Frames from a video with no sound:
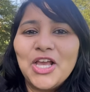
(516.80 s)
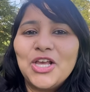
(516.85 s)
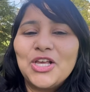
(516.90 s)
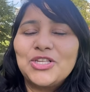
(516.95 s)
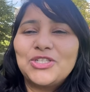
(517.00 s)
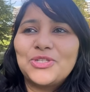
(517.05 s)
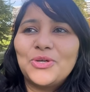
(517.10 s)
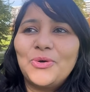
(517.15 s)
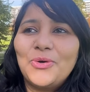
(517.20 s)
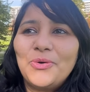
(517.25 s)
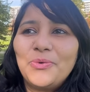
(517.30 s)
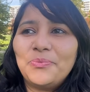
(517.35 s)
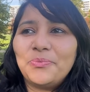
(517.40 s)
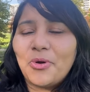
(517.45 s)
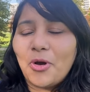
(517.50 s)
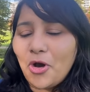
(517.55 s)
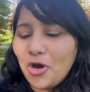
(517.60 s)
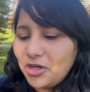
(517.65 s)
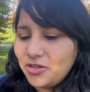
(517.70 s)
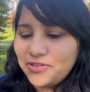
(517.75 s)
So
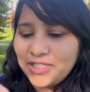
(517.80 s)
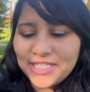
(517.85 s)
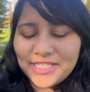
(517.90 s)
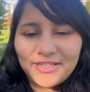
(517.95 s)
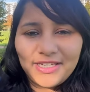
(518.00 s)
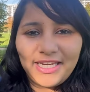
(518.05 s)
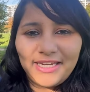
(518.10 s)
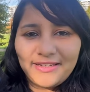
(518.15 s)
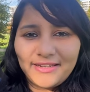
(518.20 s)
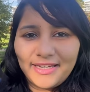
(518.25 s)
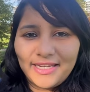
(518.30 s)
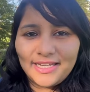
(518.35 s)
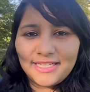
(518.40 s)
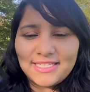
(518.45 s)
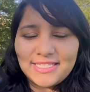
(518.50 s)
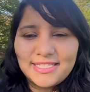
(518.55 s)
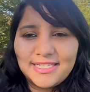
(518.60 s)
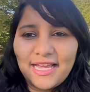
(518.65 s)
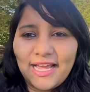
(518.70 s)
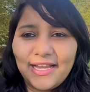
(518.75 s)
all of this
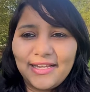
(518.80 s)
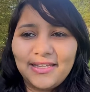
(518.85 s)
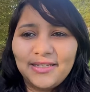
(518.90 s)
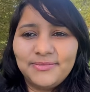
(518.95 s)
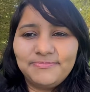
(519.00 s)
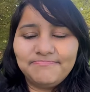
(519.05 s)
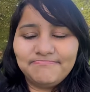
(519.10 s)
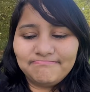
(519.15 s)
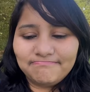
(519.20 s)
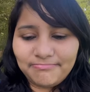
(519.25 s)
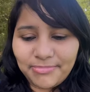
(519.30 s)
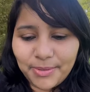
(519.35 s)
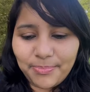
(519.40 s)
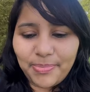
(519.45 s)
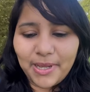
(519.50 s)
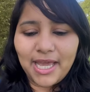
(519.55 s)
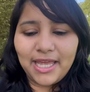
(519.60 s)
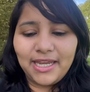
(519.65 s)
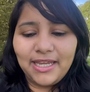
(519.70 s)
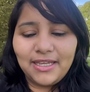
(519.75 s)
reiterates that
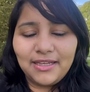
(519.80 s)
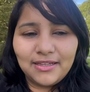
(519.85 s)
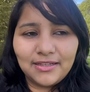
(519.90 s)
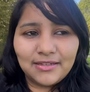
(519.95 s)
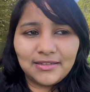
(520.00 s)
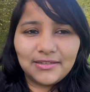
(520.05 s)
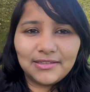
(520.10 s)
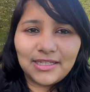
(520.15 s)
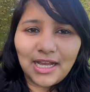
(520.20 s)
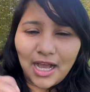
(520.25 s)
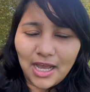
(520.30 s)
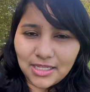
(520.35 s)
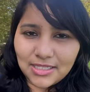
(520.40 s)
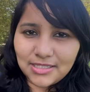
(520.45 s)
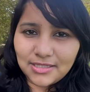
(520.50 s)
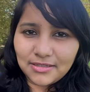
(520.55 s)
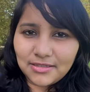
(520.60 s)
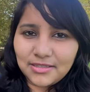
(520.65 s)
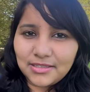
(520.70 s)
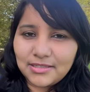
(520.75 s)
preparing the
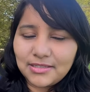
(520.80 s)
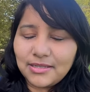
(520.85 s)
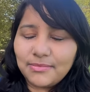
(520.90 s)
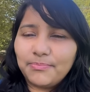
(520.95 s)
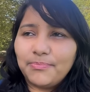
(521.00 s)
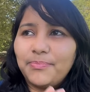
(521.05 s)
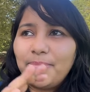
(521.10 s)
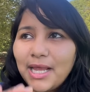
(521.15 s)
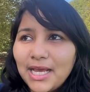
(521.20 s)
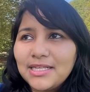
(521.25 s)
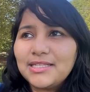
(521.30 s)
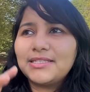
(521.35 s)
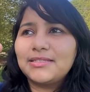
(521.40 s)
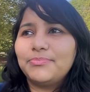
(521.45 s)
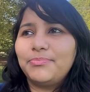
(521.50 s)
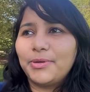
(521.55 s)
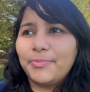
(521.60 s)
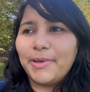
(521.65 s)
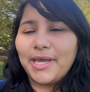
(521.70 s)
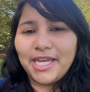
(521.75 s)
answers plus
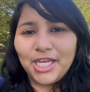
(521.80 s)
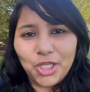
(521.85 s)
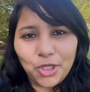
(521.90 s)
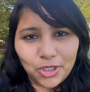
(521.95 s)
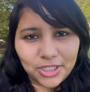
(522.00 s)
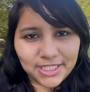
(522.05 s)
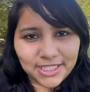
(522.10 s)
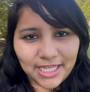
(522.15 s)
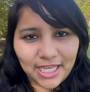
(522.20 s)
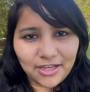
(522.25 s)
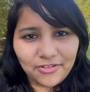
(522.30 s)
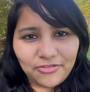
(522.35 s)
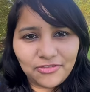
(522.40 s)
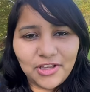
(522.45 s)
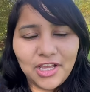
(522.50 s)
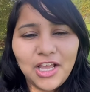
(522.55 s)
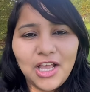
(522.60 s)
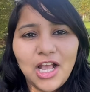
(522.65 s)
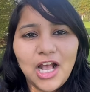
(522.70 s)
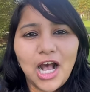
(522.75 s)
preparing yourself,
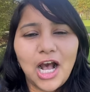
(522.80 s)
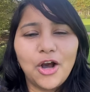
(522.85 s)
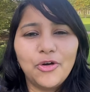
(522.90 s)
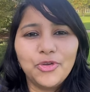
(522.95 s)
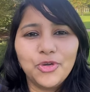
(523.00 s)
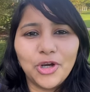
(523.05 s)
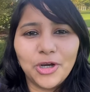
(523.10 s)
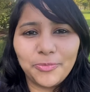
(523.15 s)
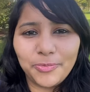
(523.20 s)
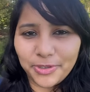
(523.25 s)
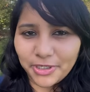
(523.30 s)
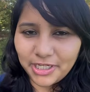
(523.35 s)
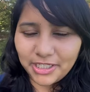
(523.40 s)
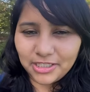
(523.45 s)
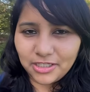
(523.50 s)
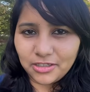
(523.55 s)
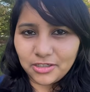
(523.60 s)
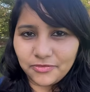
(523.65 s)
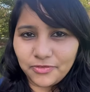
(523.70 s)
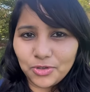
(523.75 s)
how you appear in
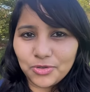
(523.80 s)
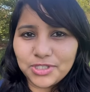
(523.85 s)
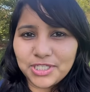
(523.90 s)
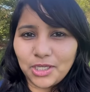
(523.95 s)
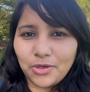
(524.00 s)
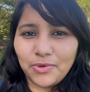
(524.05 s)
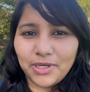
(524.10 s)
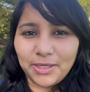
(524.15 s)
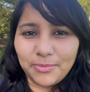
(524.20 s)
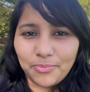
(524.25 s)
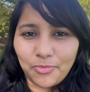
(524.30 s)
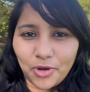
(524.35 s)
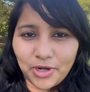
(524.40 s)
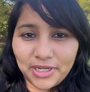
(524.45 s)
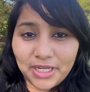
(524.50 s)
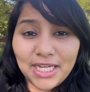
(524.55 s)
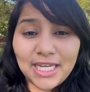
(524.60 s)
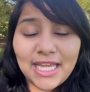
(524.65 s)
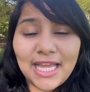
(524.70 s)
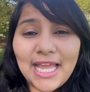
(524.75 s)
the interview, is equally
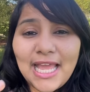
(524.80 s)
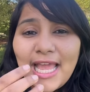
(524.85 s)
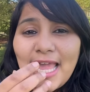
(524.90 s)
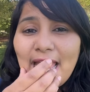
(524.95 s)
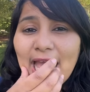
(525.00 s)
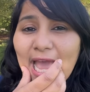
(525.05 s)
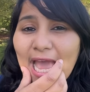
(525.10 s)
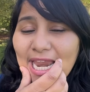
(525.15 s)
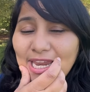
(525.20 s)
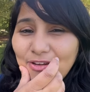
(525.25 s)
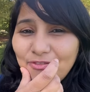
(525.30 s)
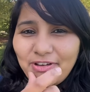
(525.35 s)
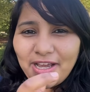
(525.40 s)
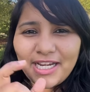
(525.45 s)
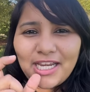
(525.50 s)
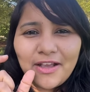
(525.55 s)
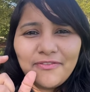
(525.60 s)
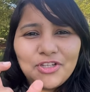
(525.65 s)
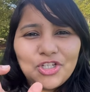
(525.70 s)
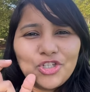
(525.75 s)
important. And in
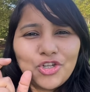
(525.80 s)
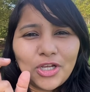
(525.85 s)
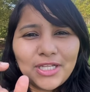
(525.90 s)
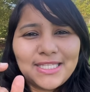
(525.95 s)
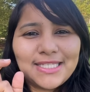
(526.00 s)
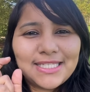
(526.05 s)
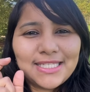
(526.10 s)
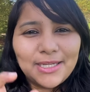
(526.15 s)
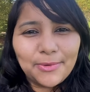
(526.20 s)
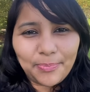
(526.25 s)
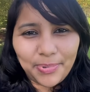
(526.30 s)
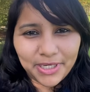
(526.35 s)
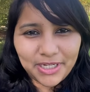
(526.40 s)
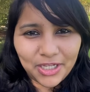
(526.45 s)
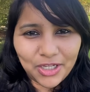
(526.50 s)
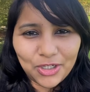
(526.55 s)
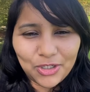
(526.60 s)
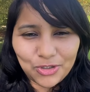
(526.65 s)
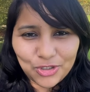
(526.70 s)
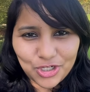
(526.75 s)
fact, I have a short snippet
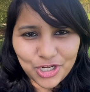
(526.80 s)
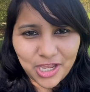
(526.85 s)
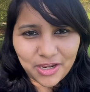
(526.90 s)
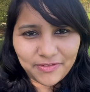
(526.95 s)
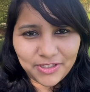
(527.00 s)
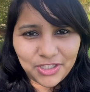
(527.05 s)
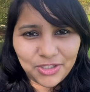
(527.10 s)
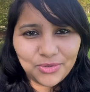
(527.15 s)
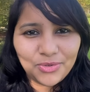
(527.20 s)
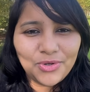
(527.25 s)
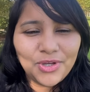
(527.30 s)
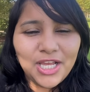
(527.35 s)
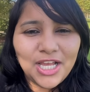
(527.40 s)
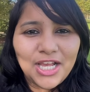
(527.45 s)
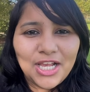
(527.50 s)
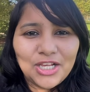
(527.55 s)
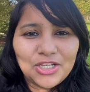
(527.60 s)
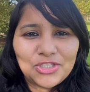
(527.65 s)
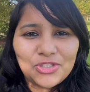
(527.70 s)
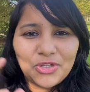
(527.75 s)
to share with you.
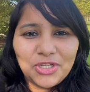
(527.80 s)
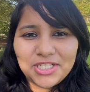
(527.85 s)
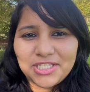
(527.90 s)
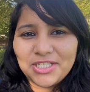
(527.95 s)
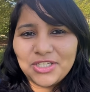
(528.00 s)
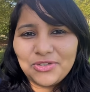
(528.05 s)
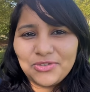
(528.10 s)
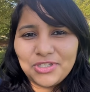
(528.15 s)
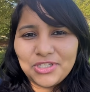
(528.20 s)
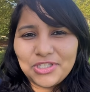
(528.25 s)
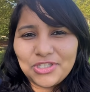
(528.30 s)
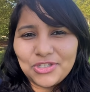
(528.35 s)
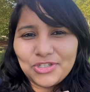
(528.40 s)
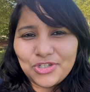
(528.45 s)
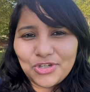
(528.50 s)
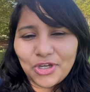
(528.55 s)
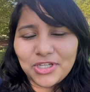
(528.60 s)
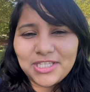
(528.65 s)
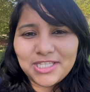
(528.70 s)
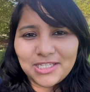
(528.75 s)
So listen to this
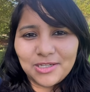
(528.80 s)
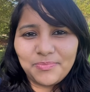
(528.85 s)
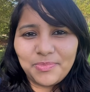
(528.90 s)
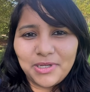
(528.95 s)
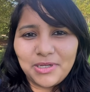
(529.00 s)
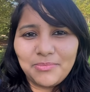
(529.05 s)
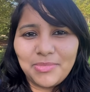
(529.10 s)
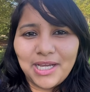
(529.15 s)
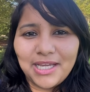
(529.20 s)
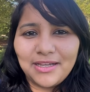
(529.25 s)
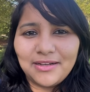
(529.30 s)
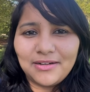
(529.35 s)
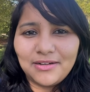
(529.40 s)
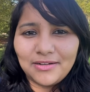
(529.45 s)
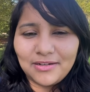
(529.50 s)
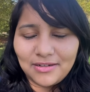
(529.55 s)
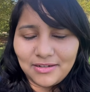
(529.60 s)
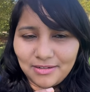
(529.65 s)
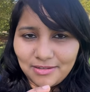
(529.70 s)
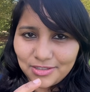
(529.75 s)
short snippet by
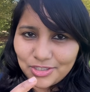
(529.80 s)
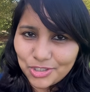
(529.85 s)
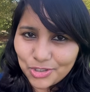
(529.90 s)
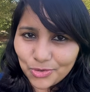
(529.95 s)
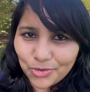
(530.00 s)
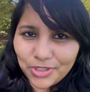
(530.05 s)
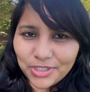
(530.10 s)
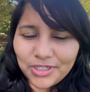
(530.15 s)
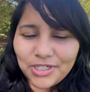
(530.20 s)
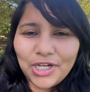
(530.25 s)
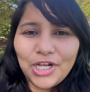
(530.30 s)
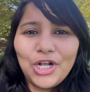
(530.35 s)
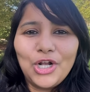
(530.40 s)
a student